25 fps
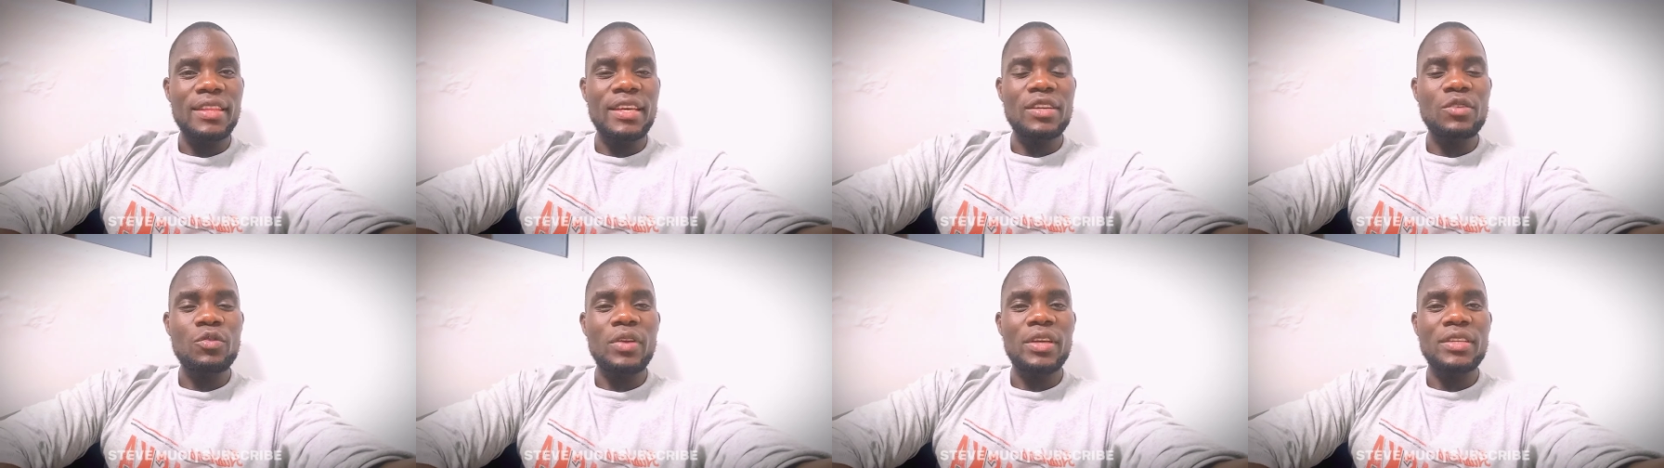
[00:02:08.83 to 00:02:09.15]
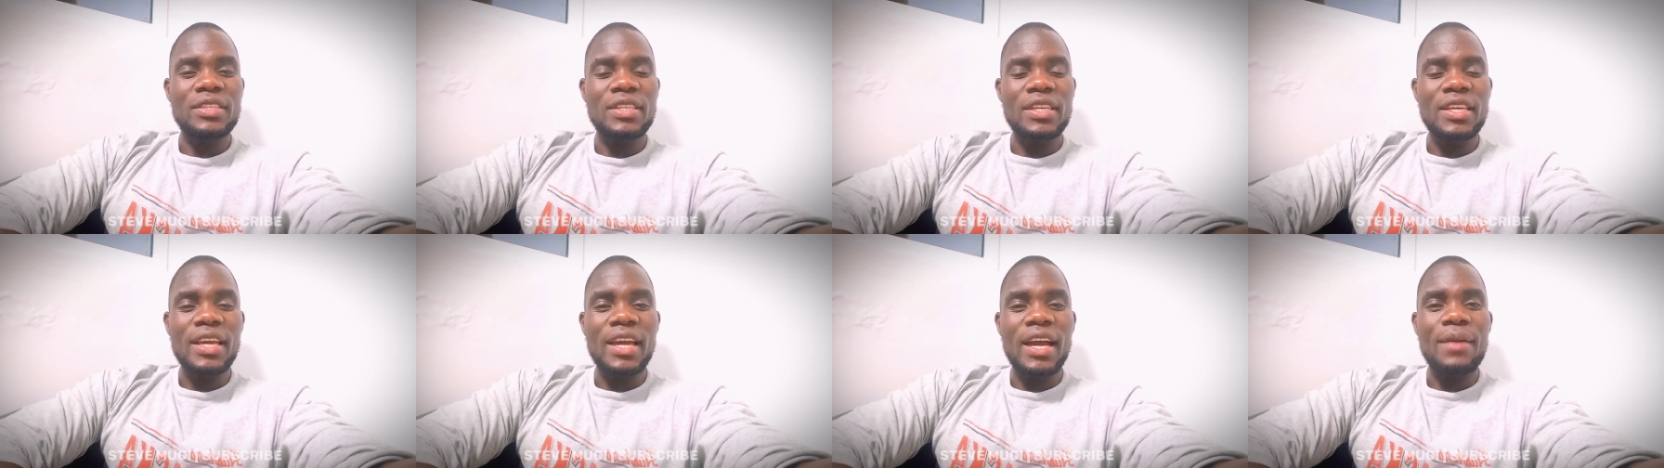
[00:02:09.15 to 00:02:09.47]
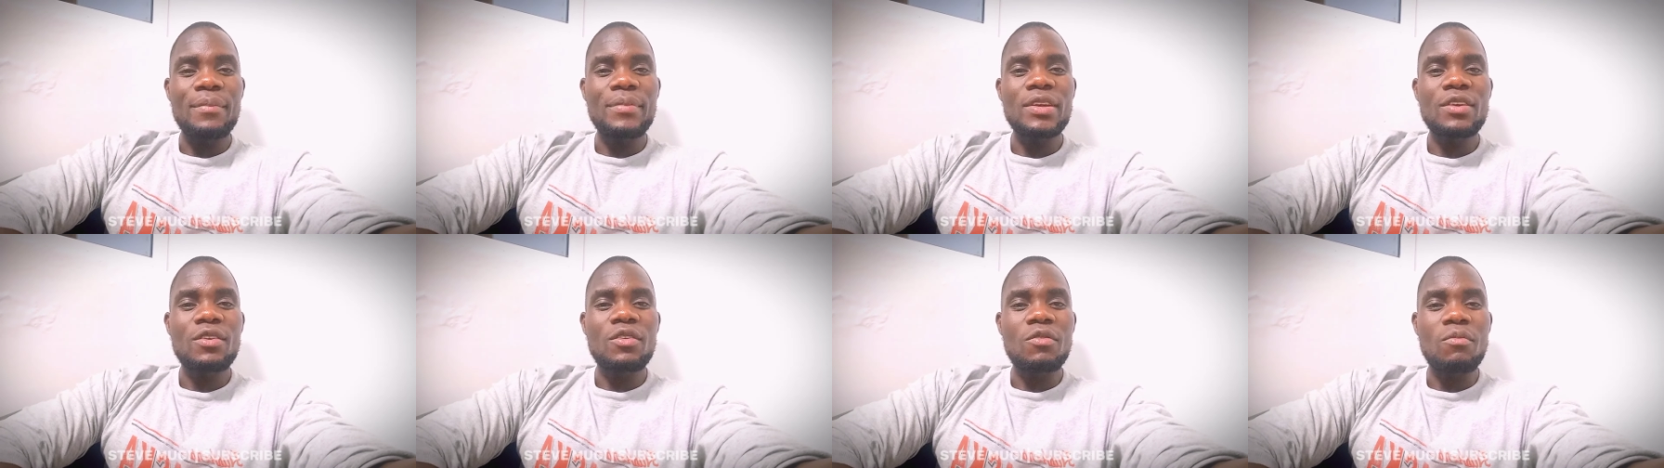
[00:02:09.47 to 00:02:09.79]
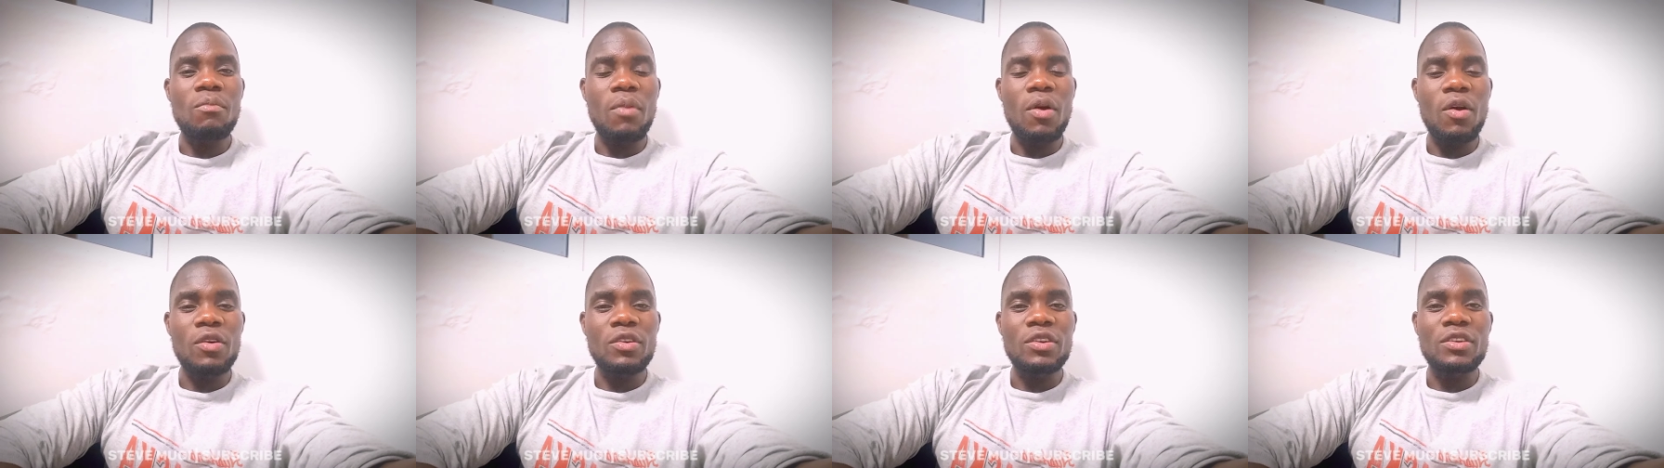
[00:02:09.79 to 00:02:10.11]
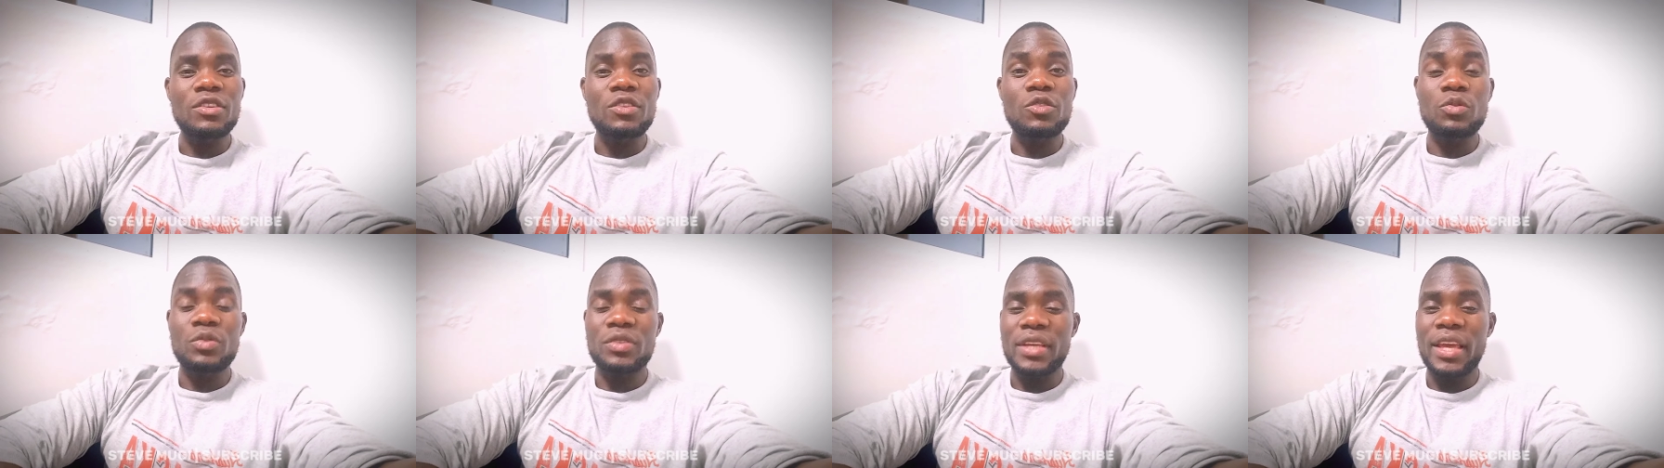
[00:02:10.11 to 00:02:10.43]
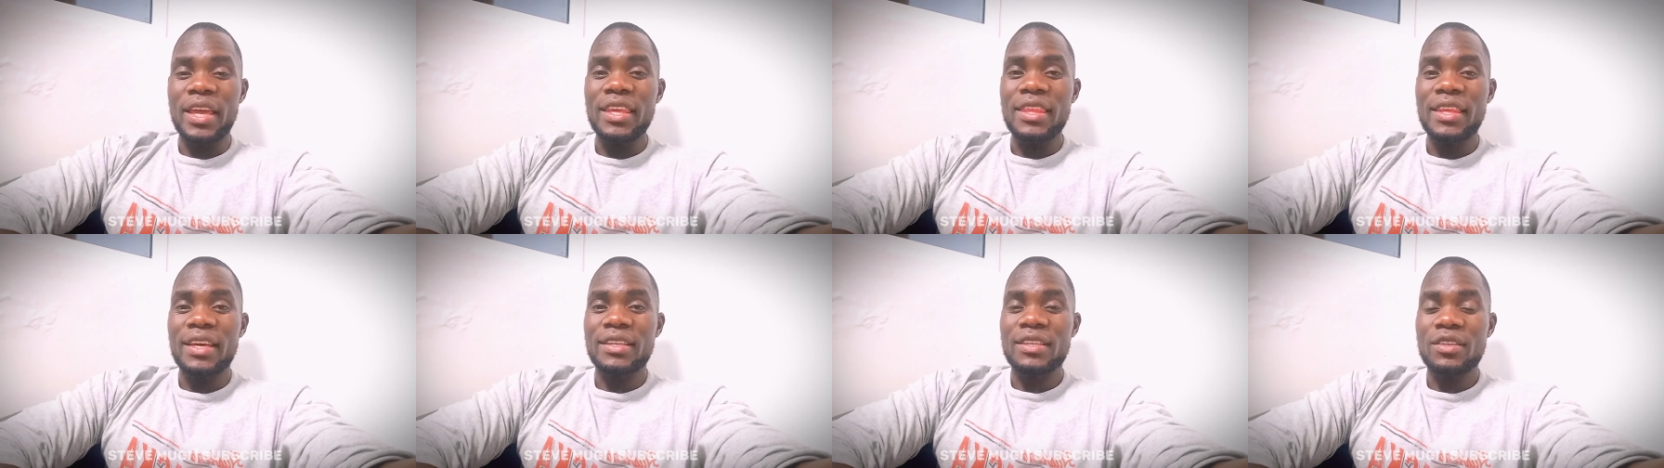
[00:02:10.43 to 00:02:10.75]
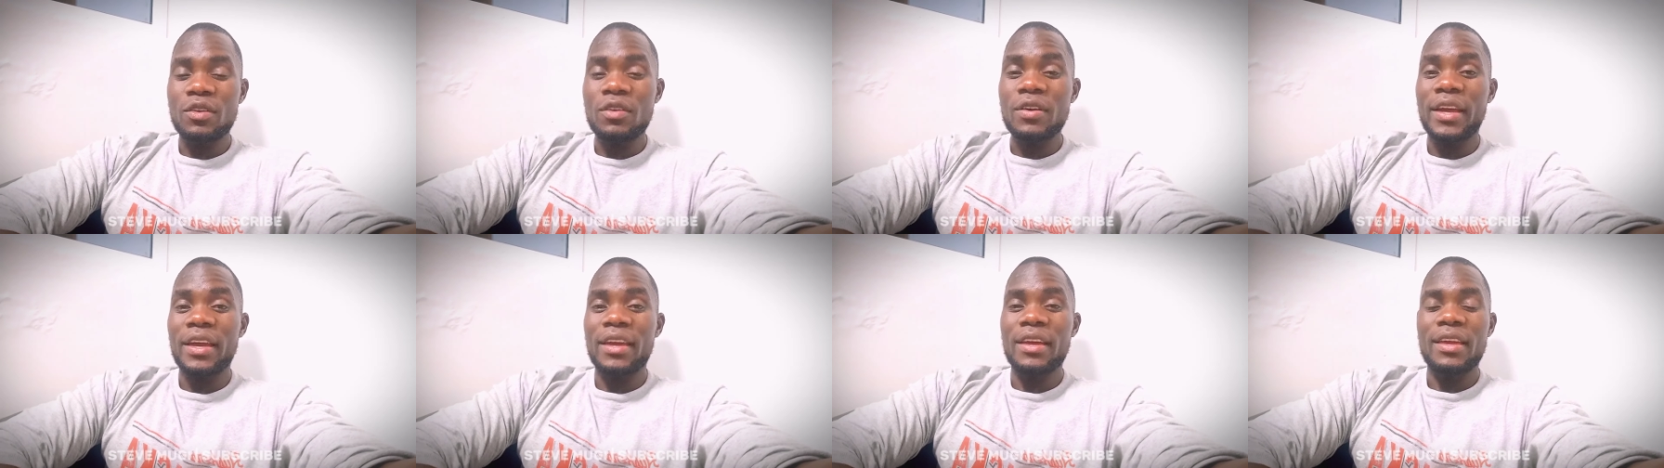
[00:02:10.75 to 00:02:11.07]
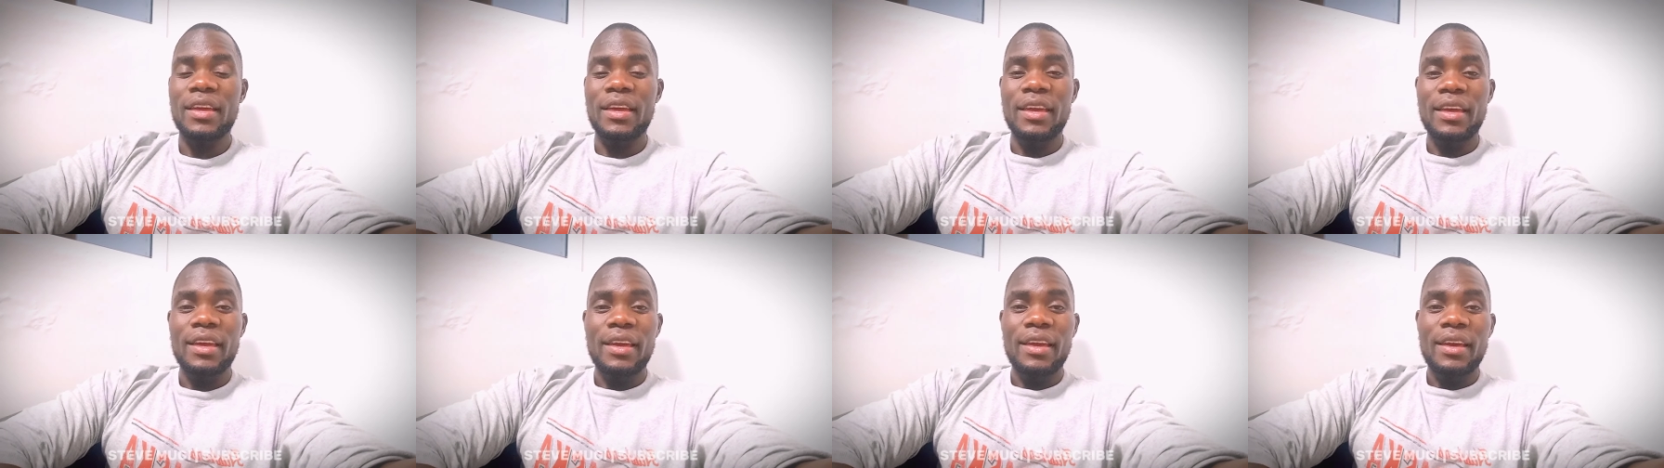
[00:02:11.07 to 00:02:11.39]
that we are seeing coming on board to say that, okay,